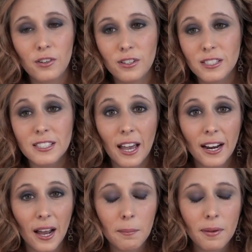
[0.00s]
You can
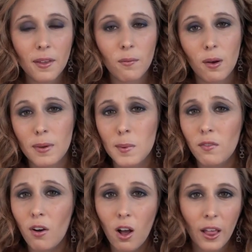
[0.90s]
sign up, and they want people
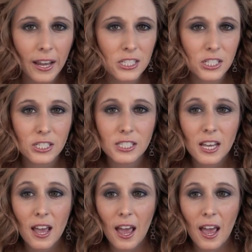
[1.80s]
of all ages